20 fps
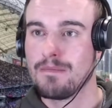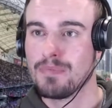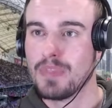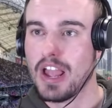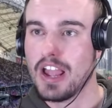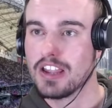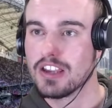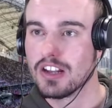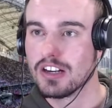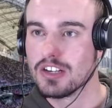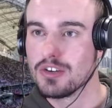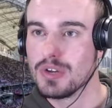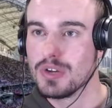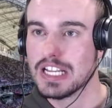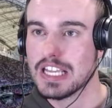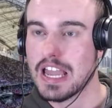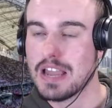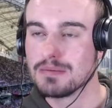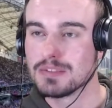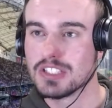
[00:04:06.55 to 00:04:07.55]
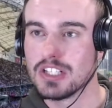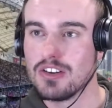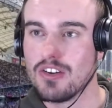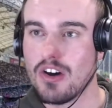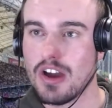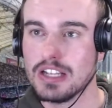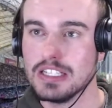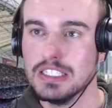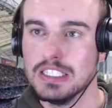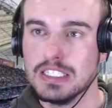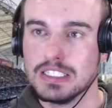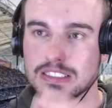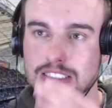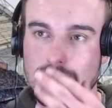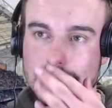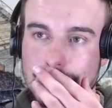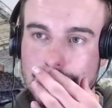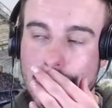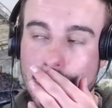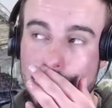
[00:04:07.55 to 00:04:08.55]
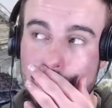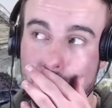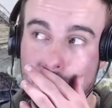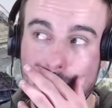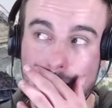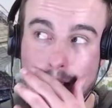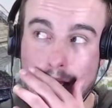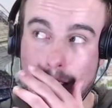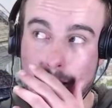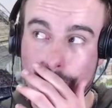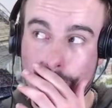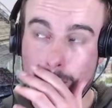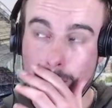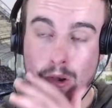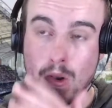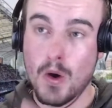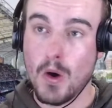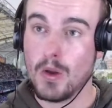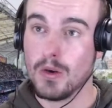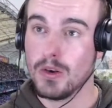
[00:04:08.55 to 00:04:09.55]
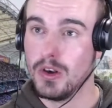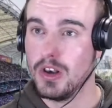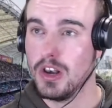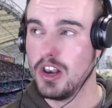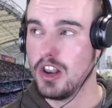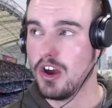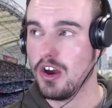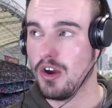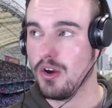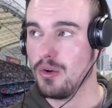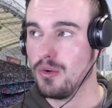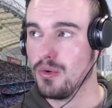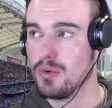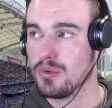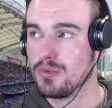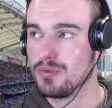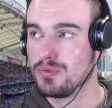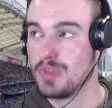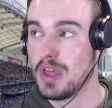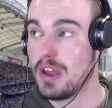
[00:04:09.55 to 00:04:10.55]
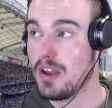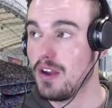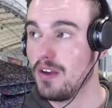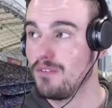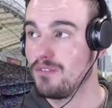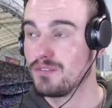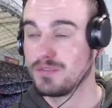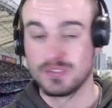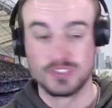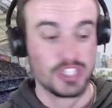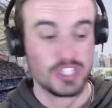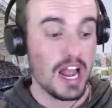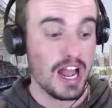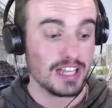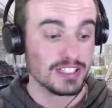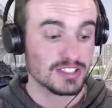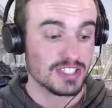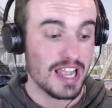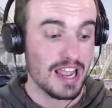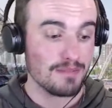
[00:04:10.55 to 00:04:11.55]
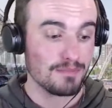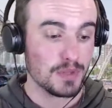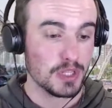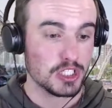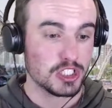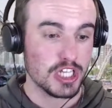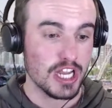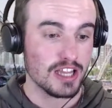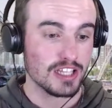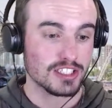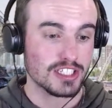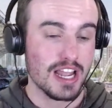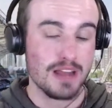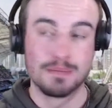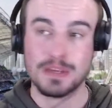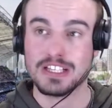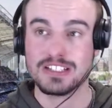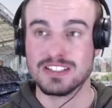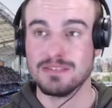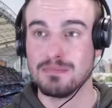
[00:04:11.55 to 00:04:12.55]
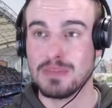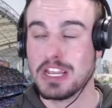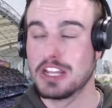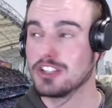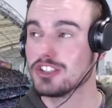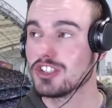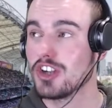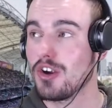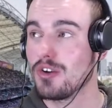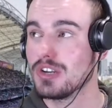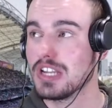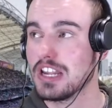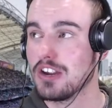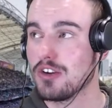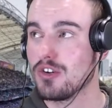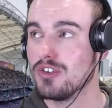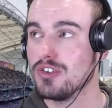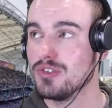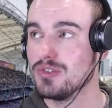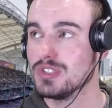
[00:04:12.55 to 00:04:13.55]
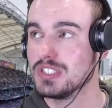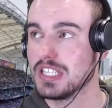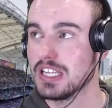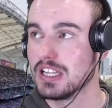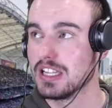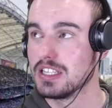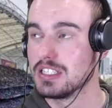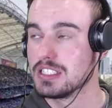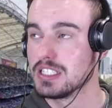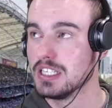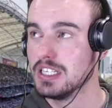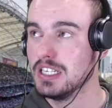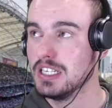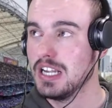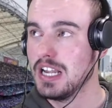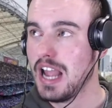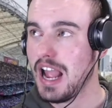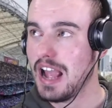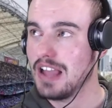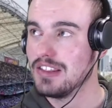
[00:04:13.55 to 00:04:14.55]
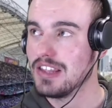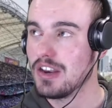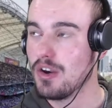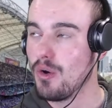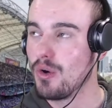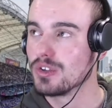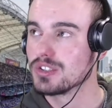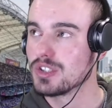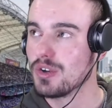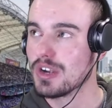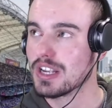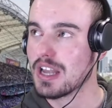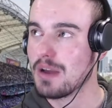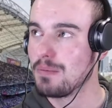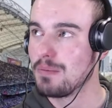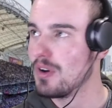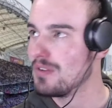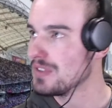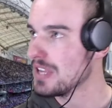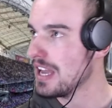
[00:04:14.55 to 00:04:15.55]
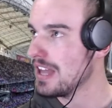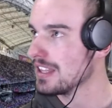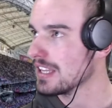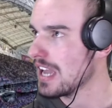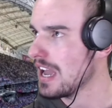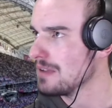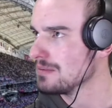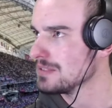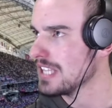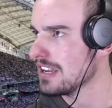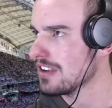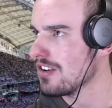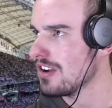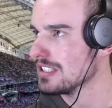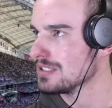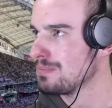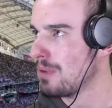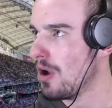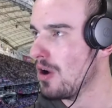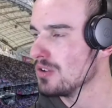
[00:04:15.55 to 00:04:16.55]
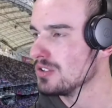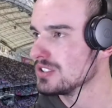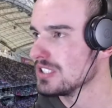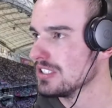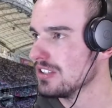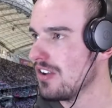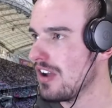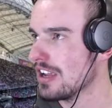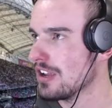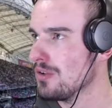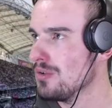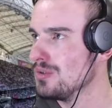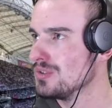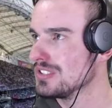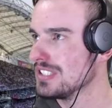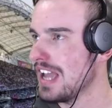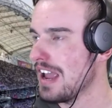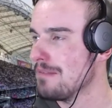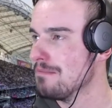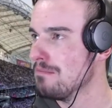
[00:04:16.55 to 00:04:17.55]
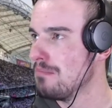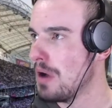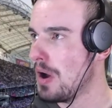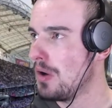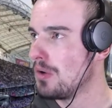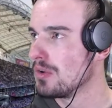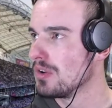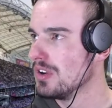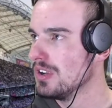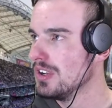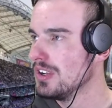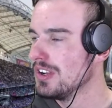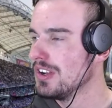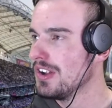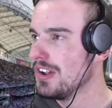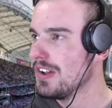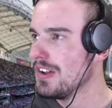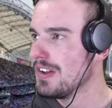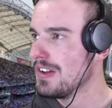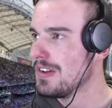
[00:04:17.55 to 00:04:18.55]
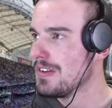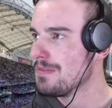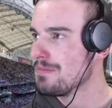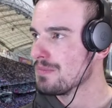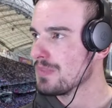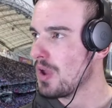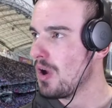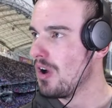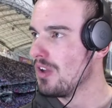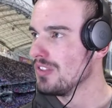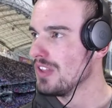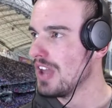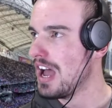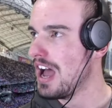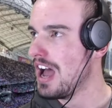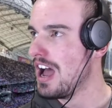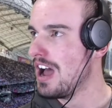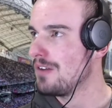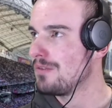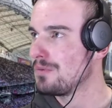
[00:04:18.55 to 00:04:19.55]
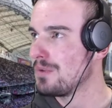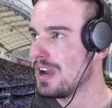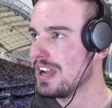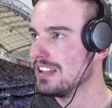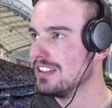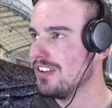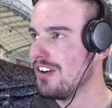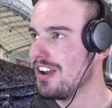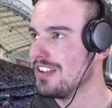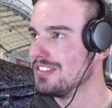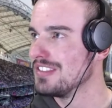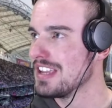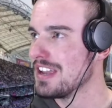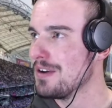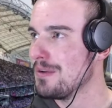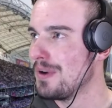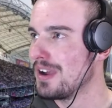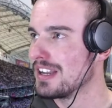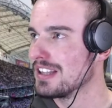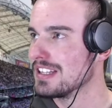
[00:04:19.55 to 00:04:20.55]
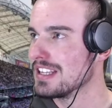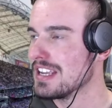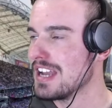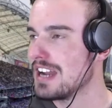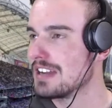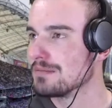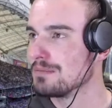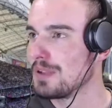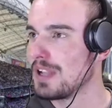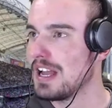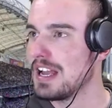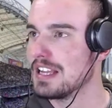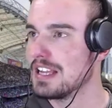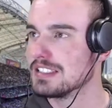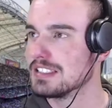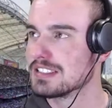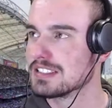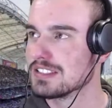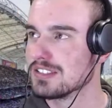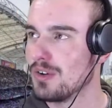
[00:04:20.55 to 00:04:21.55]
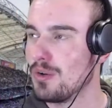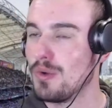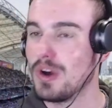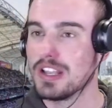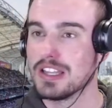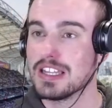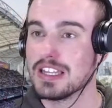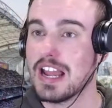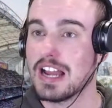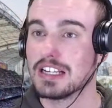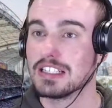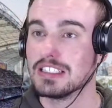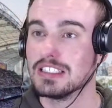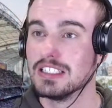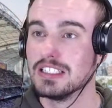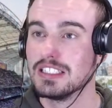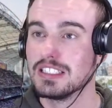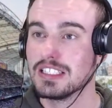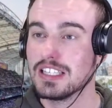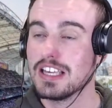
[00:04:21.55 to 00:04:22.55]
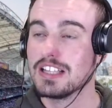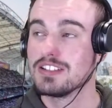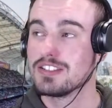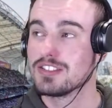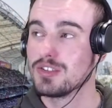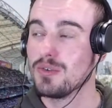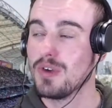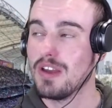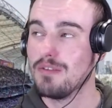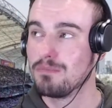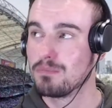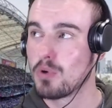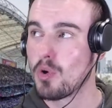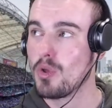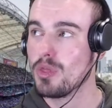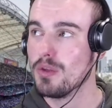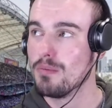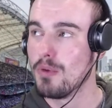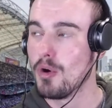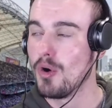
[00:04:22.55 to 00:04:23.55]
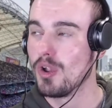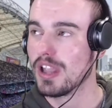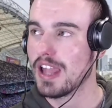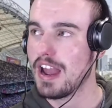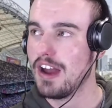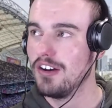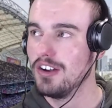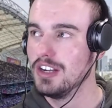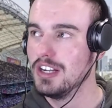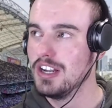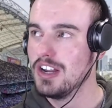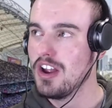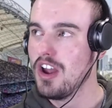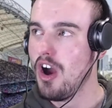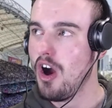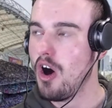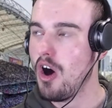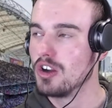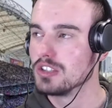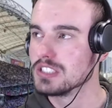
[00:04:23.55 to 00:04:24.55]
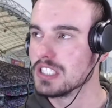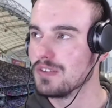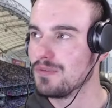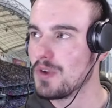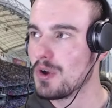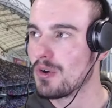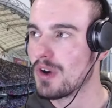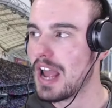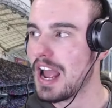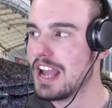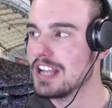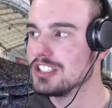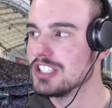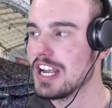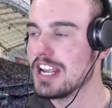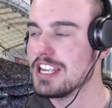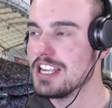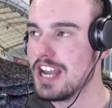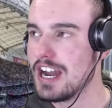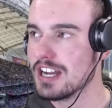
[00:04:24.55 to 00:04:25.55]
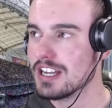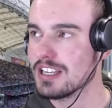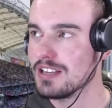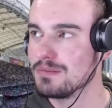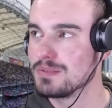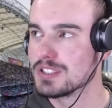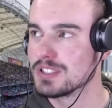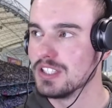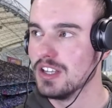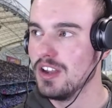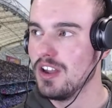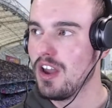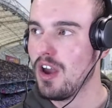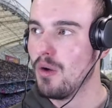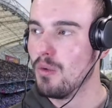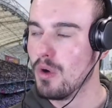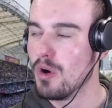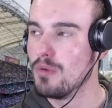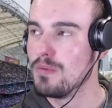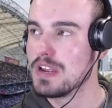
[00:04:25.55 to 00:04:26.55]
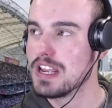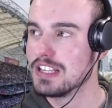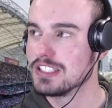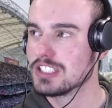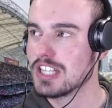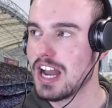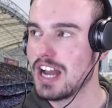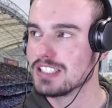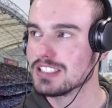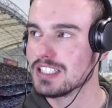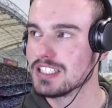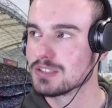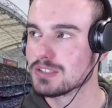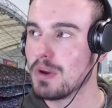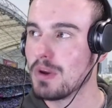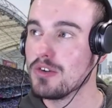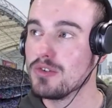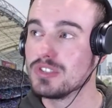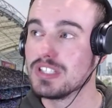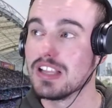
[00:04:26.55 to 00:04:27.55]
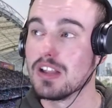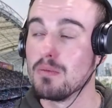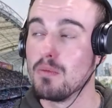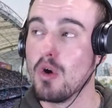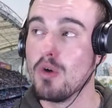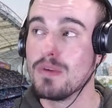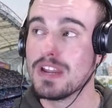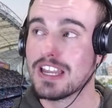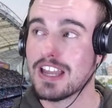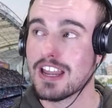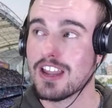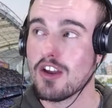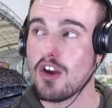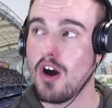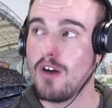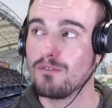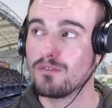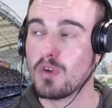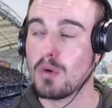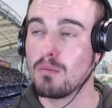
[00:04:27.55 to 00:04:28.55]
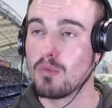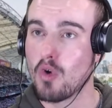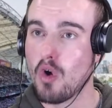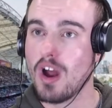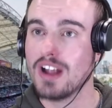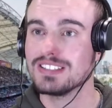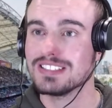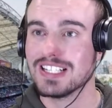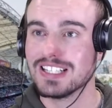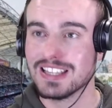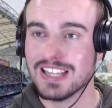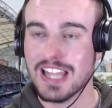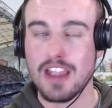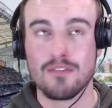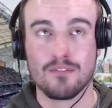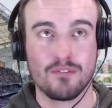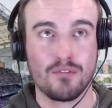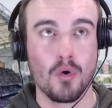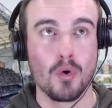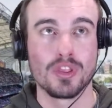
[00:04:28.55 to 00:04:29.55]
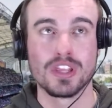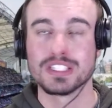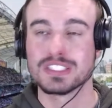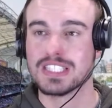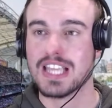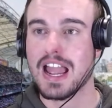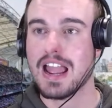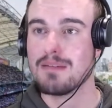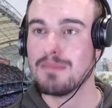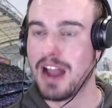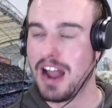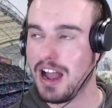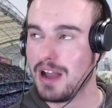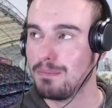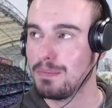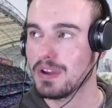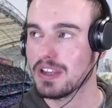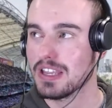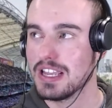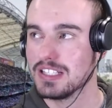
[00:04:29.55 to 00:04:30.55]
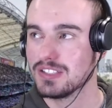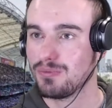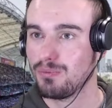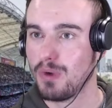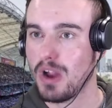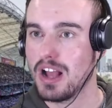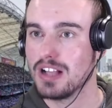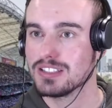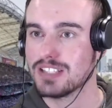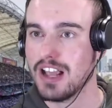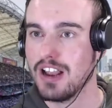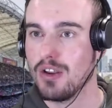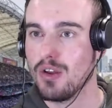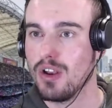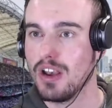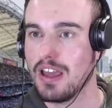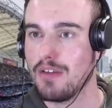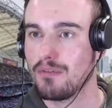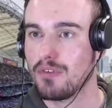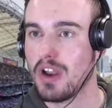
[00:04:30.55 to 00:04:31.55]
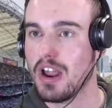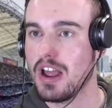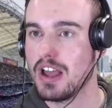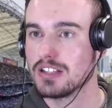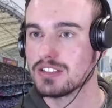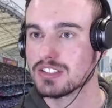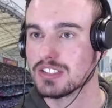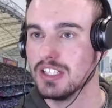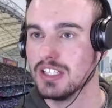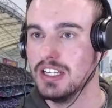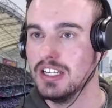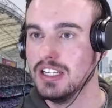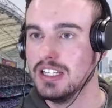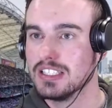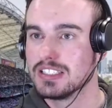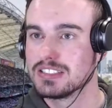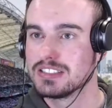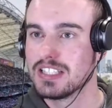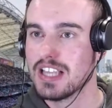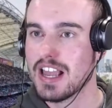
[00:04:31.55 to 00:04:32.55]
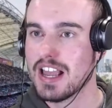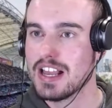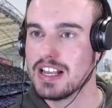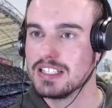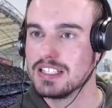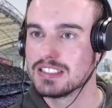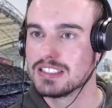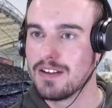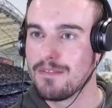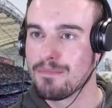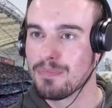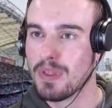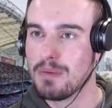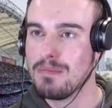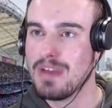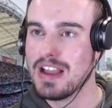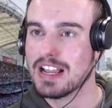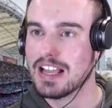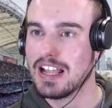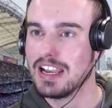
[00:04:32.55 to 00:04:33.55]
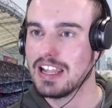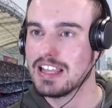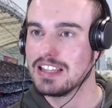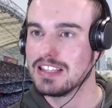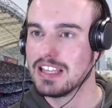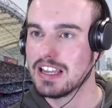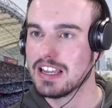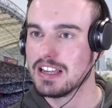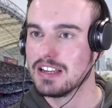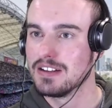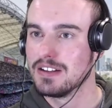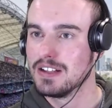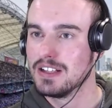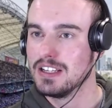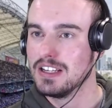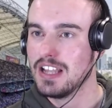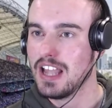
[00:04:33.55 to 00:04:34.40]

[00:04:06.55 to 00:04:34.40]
Are you going to do any games tonight? Says Aiden, we are not, no. The Sharks game for the Challenge Cup isn't being shown here in New Zealand, and then also a couple of the other games. That guy's posing like Usain Bolt on the halfway line there, one of the young players, or one of the young kids who have brought the ball out onto the field. AJ Jacobs will be in charge of this one. New Zealand will be kicking off from right to left for this game up against France. Allez la France, says Magali there.